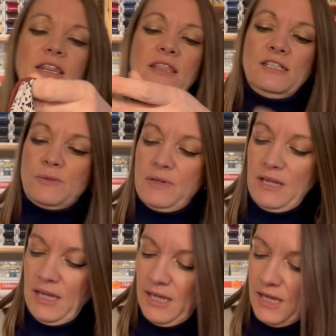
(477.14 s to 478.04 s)
this one
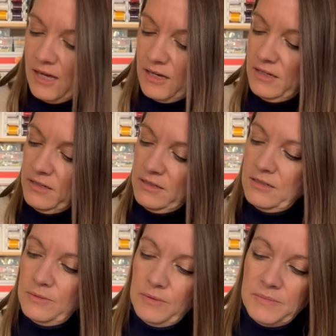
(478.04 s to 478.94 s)
here,
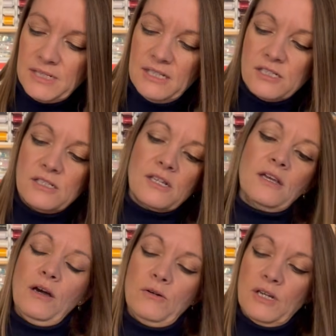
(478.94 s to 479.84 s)
oops, let's just
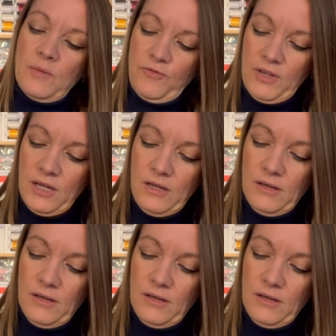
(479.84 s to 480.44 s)
hold it up for you.